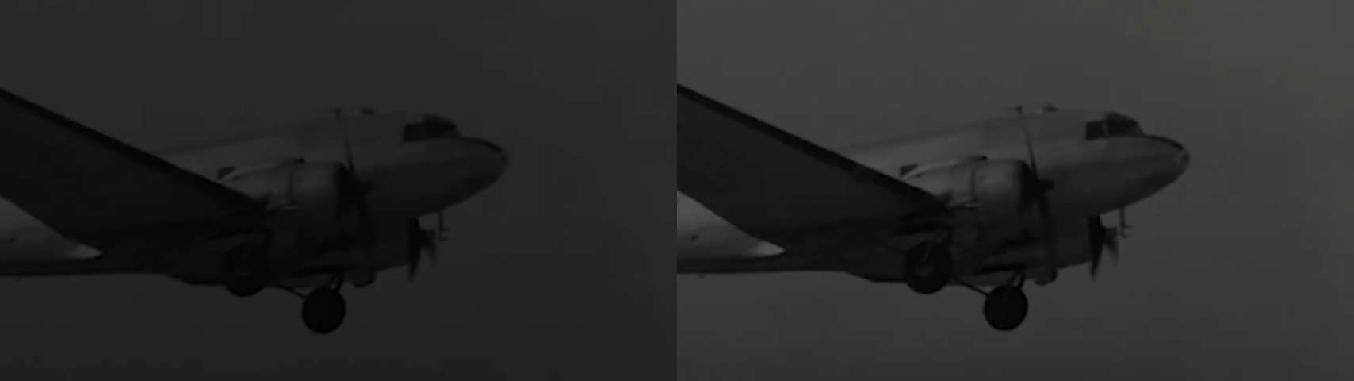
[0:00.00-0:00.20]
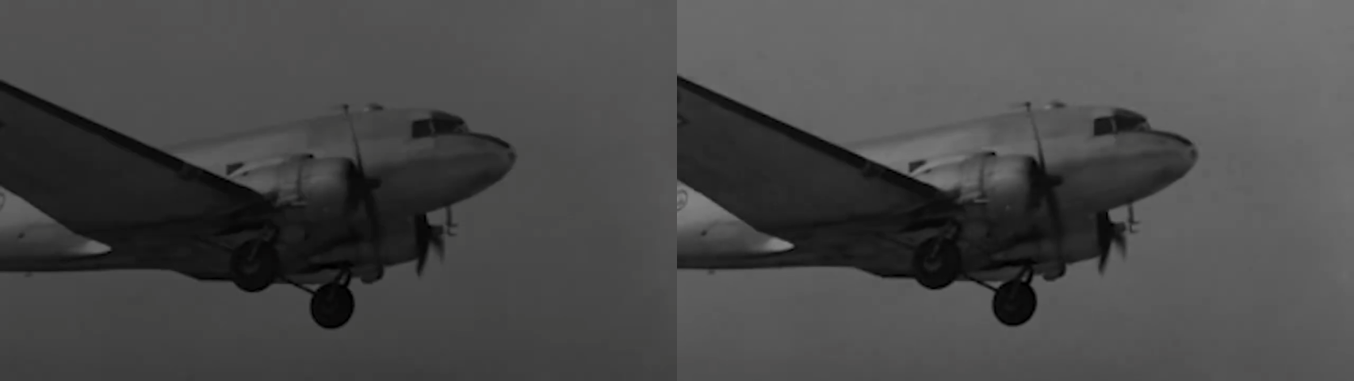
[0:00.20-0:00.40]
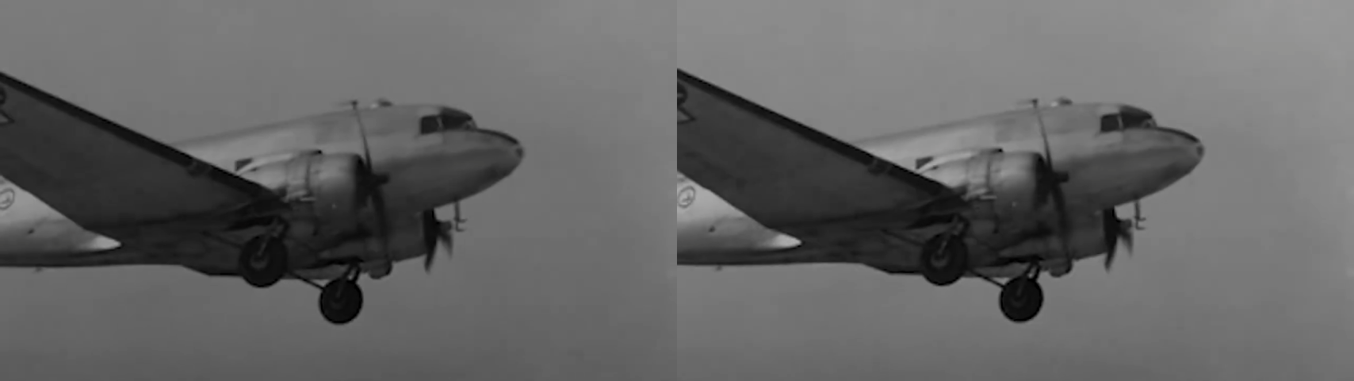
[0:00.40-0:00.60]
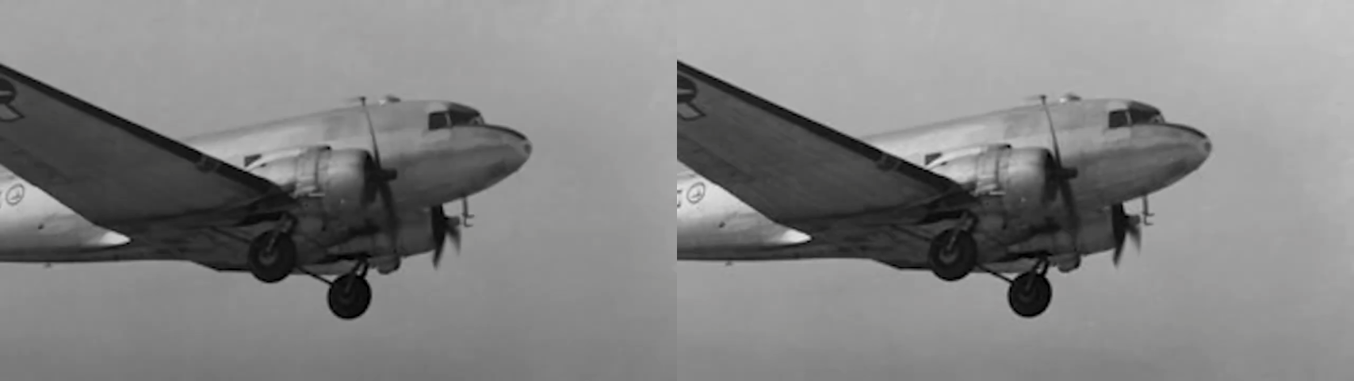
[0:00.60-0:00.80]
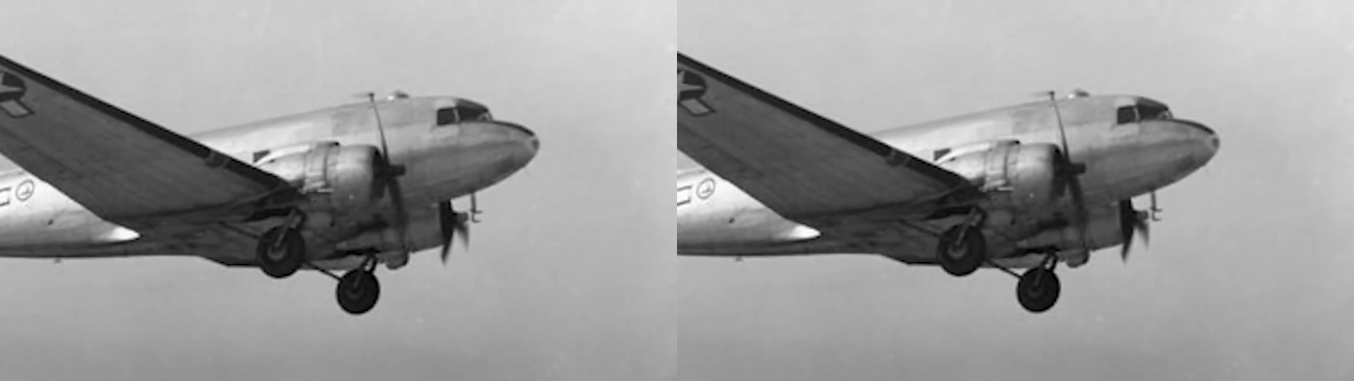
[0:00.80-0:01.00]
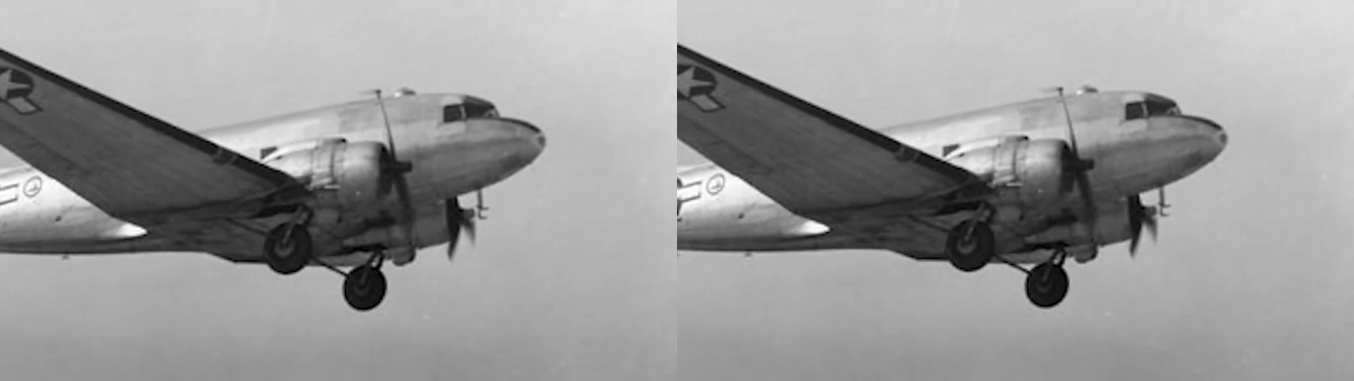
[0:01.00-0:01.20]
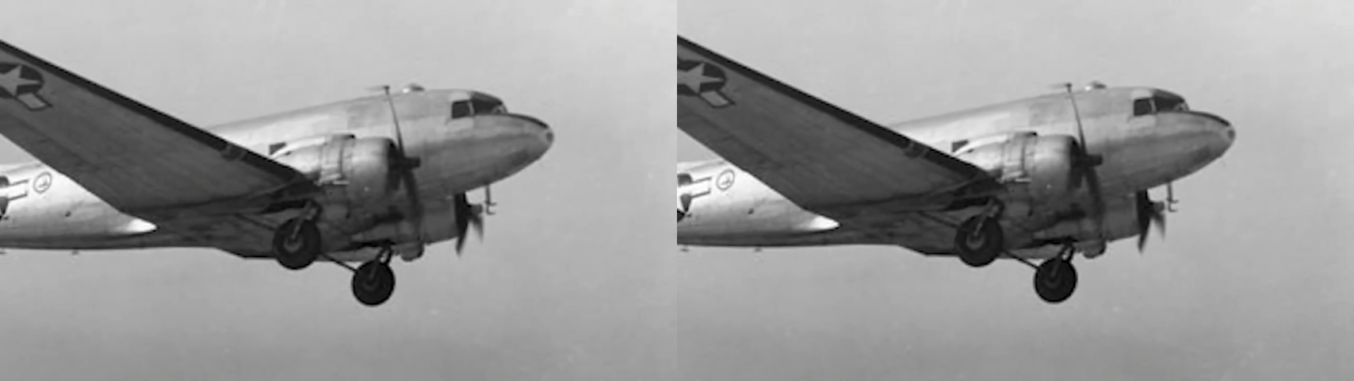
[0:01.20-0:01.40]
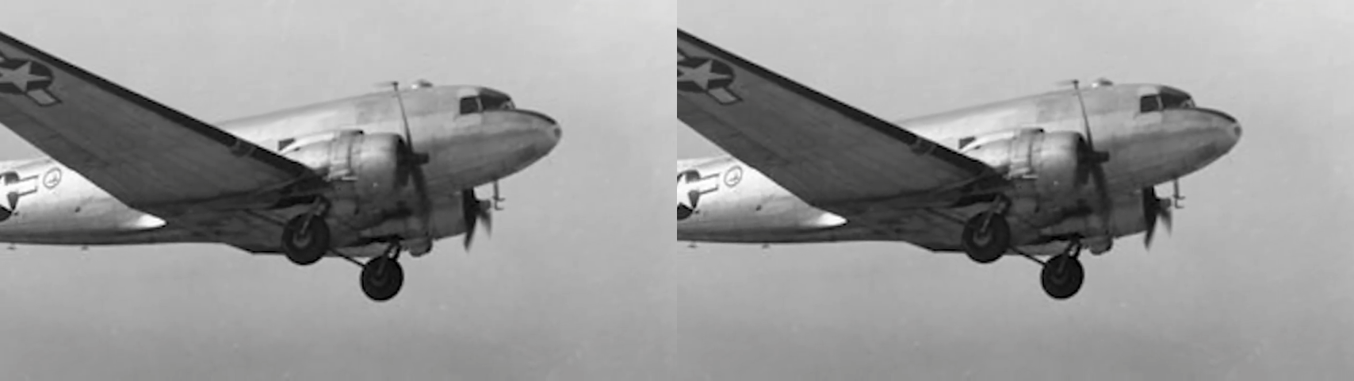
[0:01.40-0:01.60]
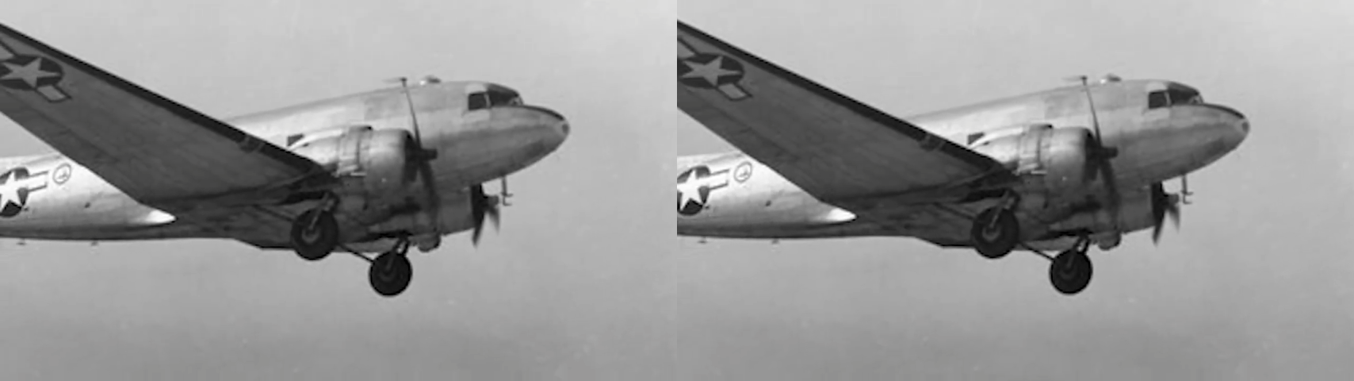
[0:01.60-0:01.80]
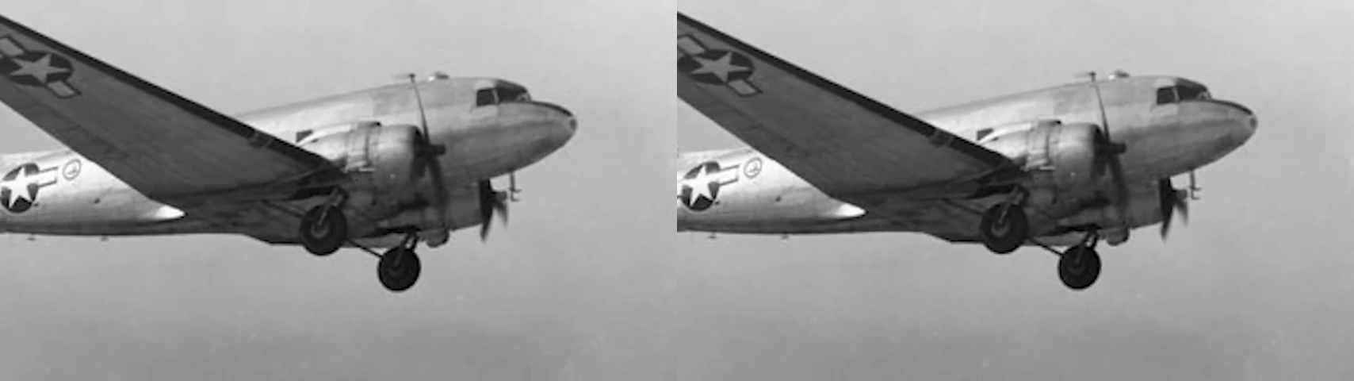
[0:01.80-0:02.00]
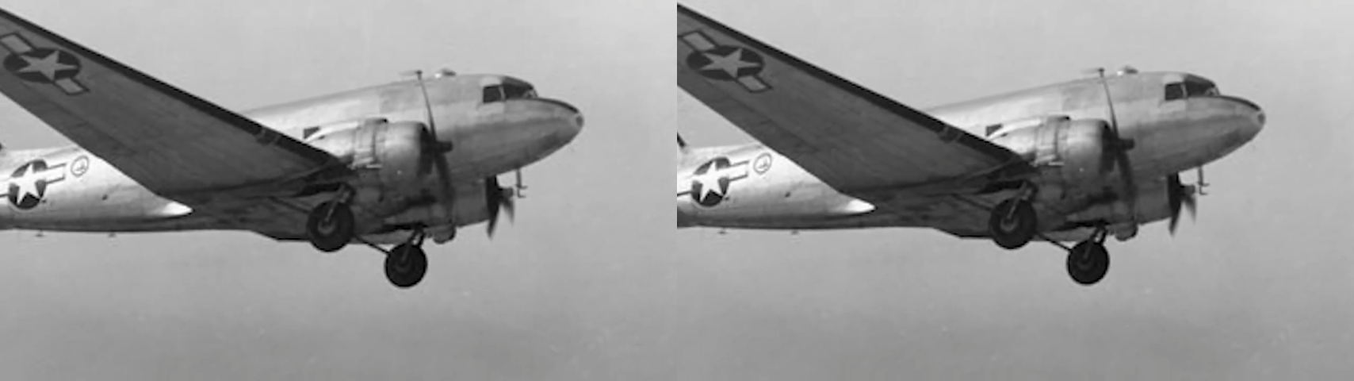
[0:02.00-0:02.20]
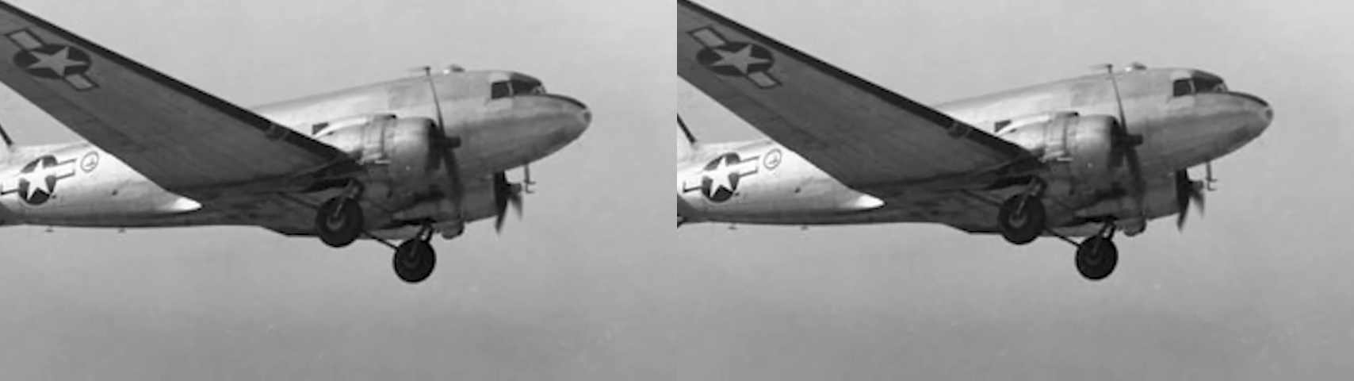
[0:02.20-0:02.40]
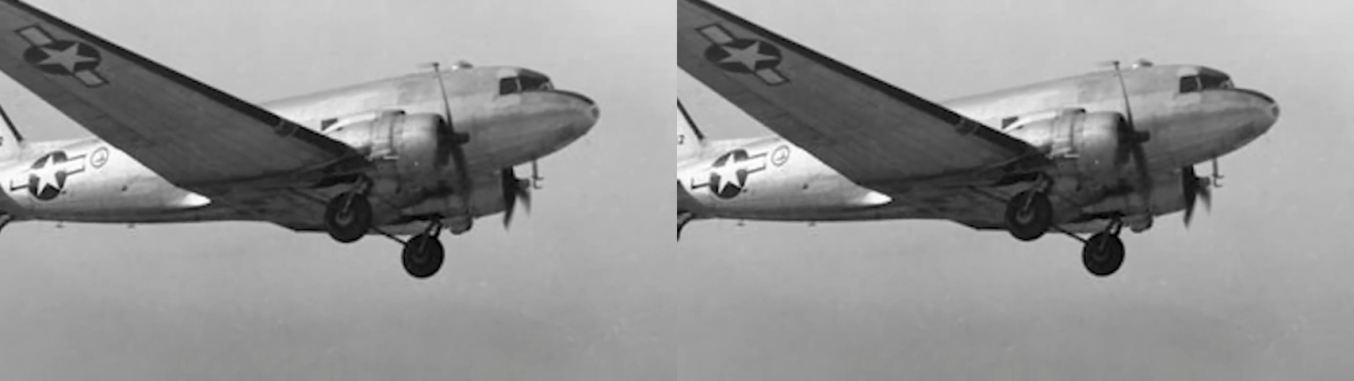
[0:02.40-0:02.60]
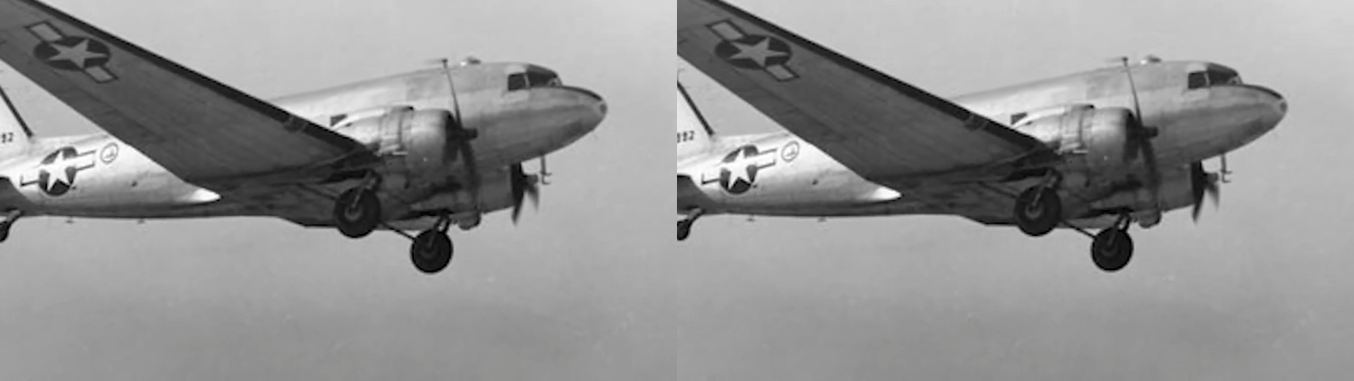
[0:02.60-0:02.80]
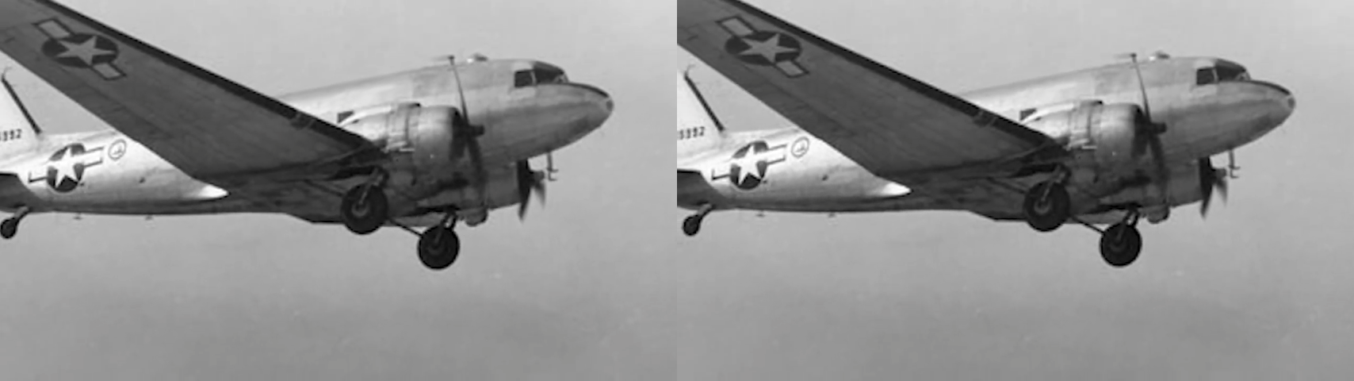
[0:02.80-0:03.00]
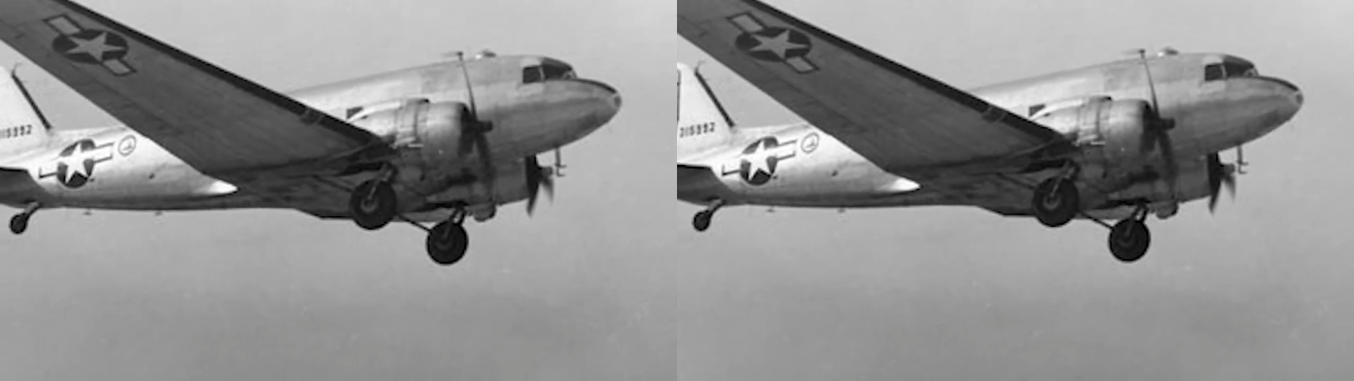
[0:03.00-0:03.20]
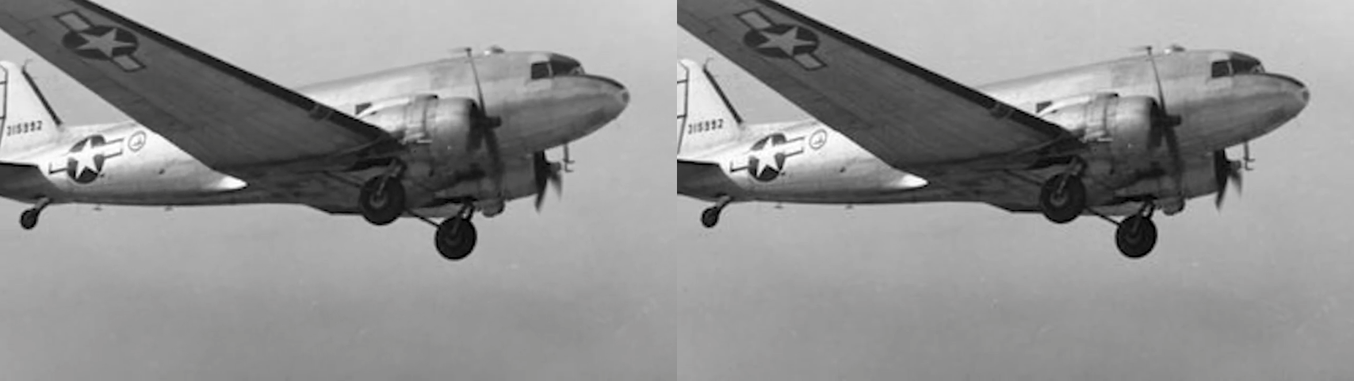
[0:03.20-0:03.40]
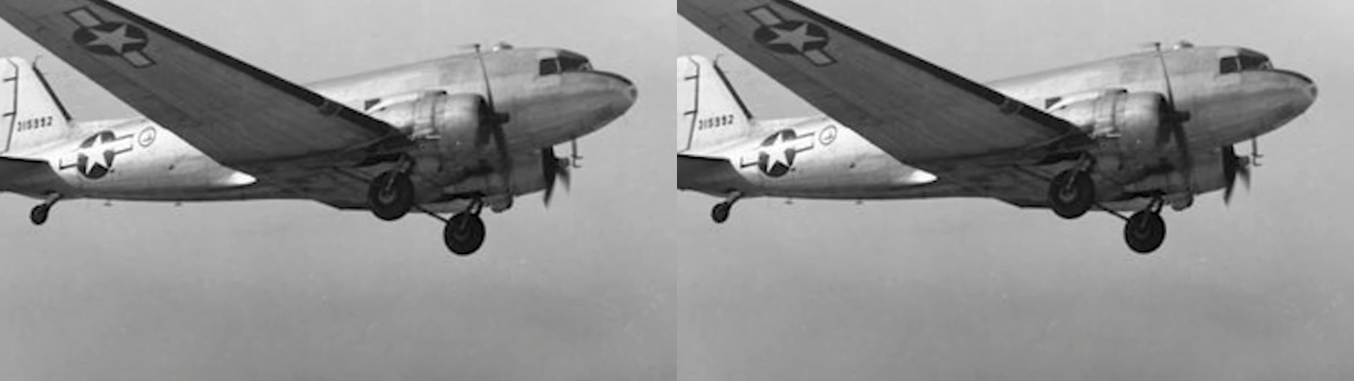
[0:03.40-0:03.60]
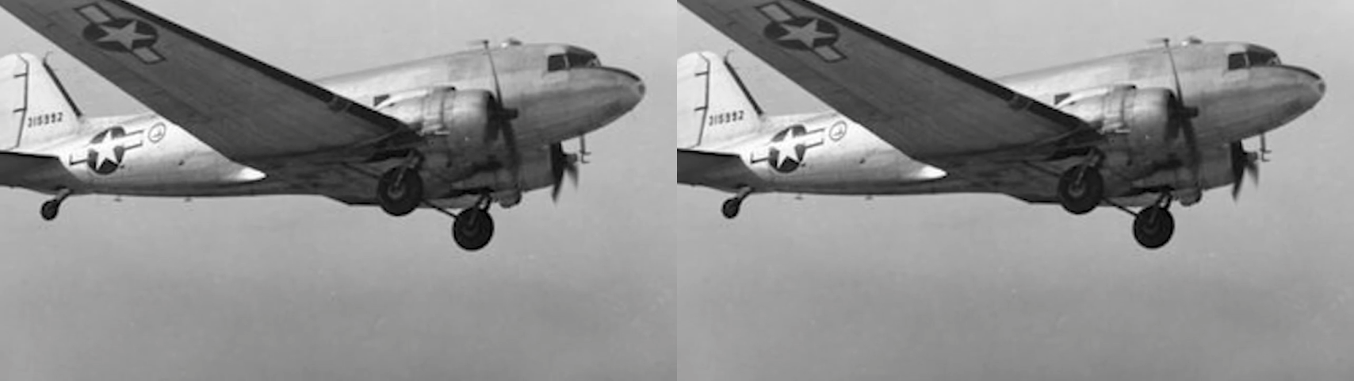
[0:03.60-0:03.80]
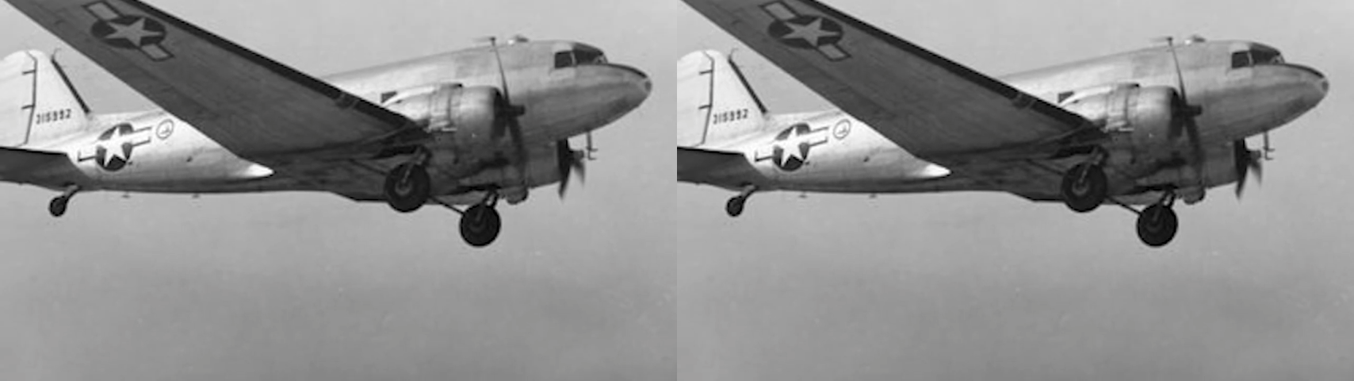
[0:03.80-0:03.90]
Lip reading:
Nobody's mouth can be seen.